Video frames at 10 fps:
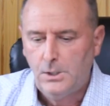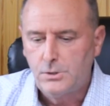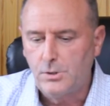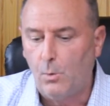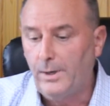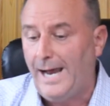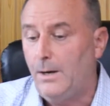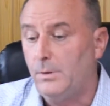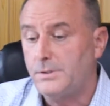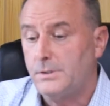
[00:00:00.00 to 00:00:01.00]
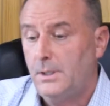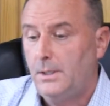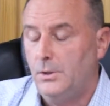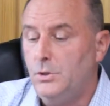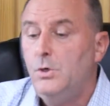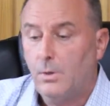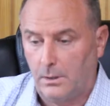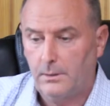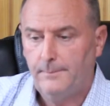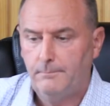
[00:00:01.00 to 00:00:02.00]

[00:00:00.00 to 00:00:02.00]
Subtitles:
So when I was newer,